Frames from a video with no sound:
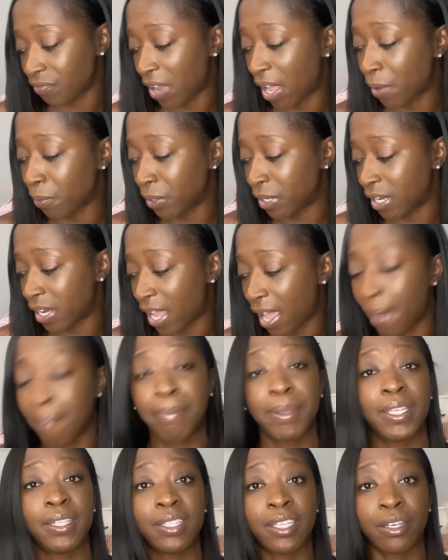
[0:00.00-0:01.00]
I would not
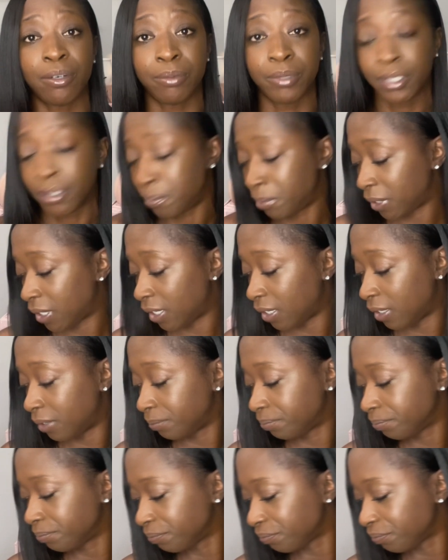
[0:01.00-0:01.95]
pick that one up again.